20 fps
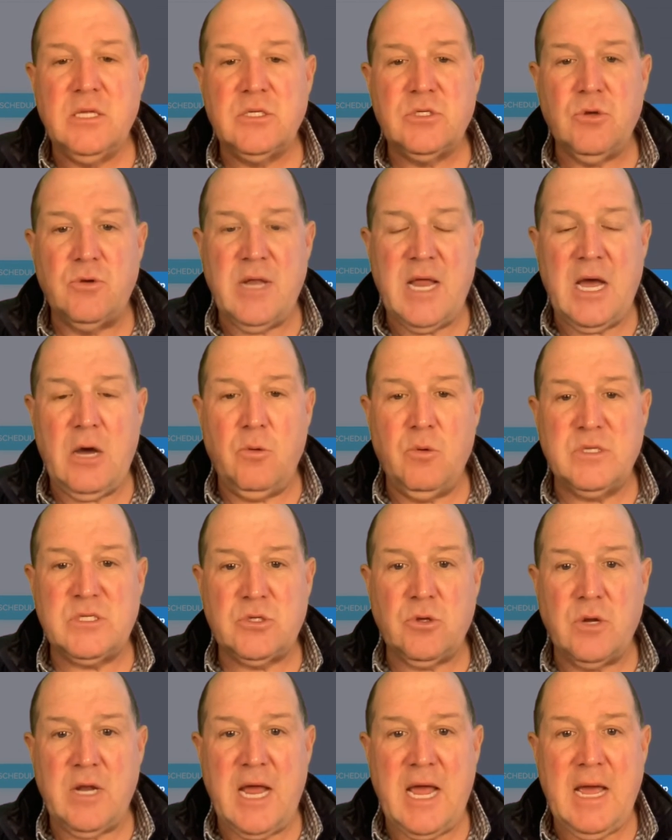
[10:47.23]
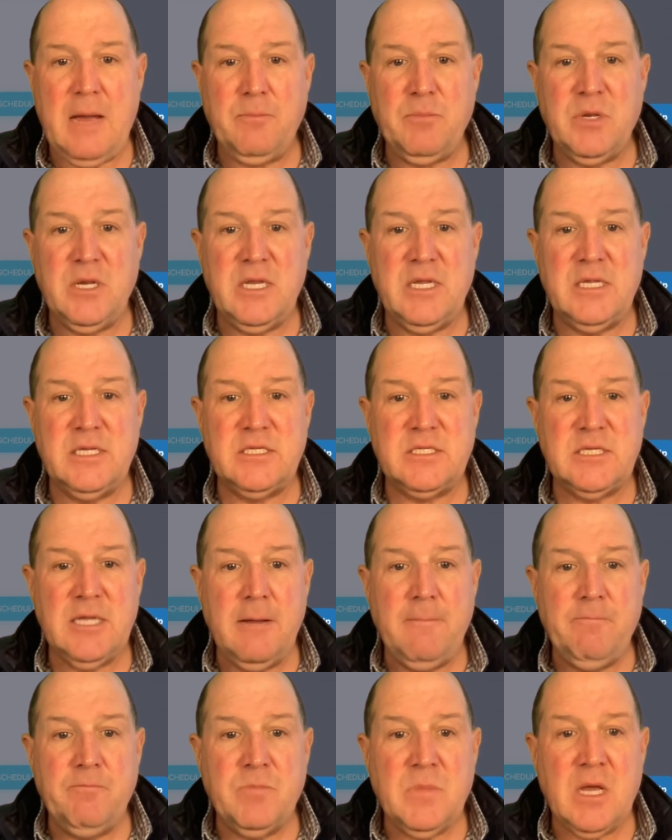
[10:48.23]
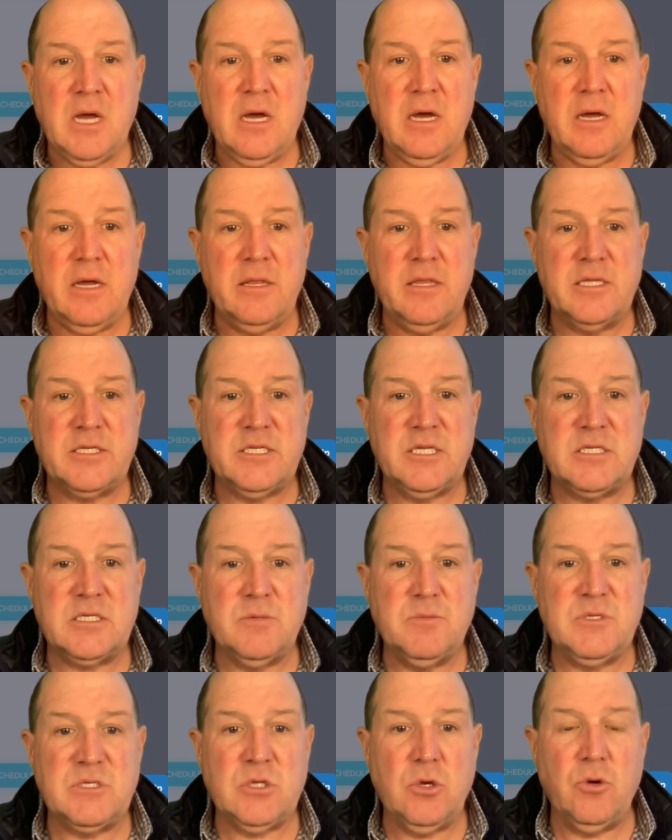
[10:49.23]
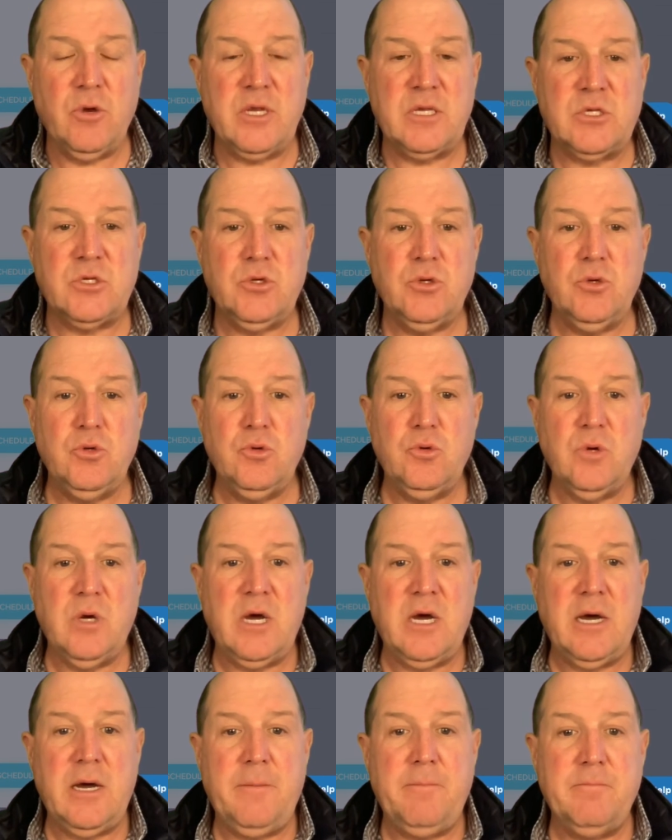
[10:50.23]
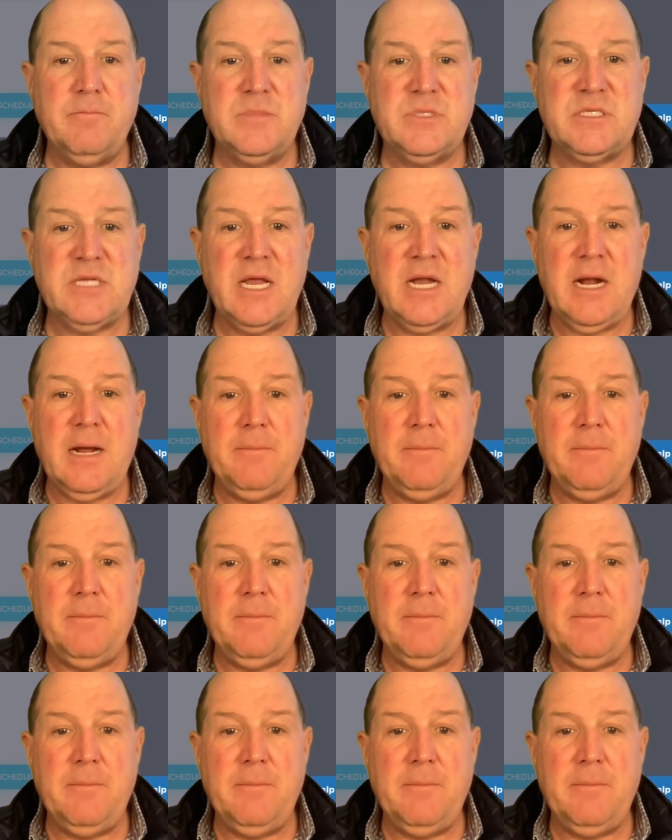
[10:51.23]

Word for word: So now what's going to happen is the system is going to set